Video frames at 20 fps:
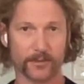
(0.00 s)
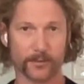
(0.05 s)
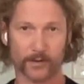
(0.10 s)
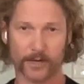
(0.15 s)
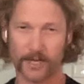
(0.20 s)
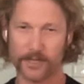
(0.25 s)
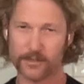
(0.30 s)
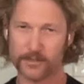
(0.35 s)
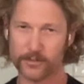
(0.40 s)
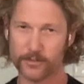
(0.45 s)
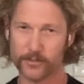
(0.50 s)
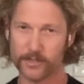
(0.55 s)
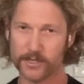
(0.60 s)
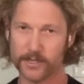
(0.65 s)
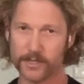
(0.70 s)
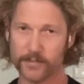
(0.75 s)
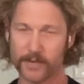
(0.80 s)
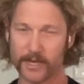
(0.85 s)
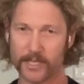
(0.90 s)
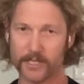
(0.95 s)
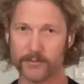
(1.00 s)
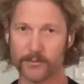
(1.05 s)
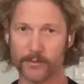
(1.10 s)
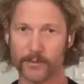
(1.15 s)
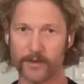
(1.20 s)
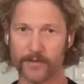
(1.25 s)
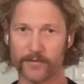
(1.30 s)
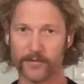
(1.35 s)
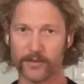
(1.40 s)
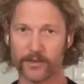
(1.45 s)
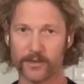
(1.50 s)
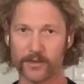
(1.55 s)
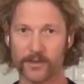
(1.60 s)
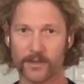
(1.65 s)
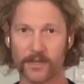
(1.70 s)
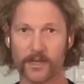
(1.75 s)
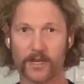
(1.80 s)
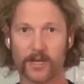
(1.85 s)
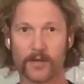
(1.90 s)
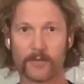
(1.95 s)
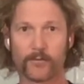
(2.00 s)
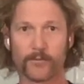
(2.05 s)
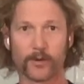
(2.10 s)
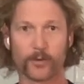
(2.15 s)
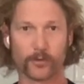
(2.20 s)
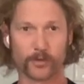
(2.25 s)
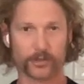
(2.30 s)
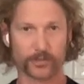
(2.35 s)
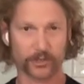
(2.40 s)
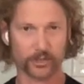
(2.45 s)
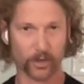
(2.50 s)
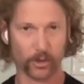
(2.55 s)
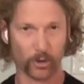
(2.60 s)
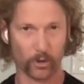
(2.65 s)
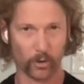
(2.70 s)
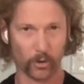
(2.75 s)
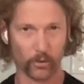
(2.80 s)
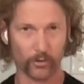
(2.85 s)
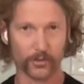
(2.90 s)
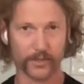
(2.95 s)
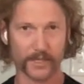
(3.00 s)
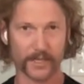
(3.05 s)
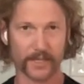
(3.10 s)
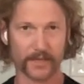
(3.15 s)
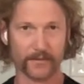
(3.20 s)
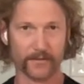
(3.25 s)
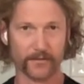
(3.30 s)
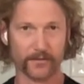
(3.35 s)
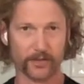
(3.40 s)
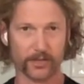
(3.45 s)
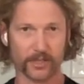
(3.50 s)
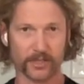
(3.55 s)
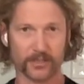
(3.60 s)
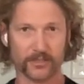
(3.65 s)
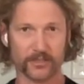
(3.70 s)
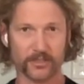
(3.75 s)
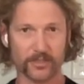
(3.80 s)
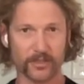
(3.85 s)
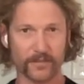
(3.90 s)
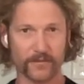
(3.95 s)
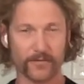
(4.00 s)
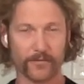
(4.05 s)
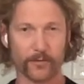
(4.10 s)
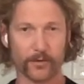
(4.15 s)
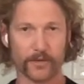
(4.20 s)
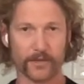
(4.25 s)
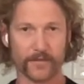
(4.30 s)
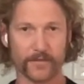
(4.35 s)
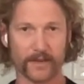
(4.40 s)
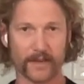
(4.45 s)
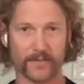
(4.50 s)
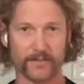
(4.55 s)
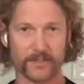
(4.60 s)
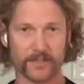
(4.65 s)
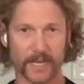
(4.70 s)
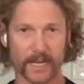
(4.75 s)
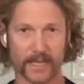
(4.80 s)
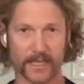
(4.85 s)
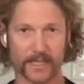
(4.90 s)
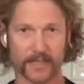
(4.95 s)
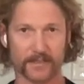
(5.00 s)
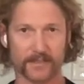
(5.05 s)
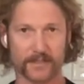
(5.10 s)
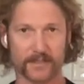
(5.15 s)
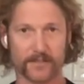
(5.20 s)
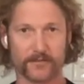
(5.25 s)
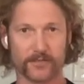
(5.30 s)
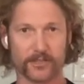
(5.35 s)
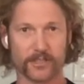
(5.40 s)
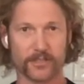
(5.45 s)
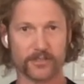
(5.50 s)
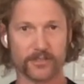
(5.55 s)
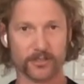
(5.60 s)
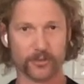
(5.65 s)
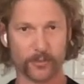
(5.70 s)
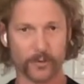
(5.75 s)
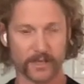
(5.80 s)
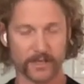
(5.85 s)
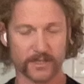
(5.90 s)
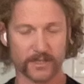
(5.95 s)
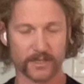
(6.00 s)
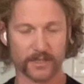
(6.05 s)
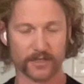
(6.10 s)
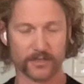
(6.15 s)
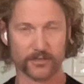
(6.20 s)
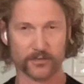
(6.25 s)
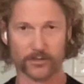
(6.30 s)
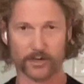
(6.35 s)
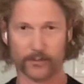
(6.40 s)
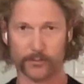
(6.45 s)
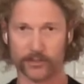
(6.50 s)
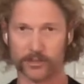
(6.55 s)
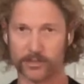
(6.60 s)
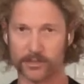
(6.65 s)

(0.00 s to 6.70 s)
So we're not squeezing maximum effort, but we're just holding for a good 45 seconds of just squeezing this grip.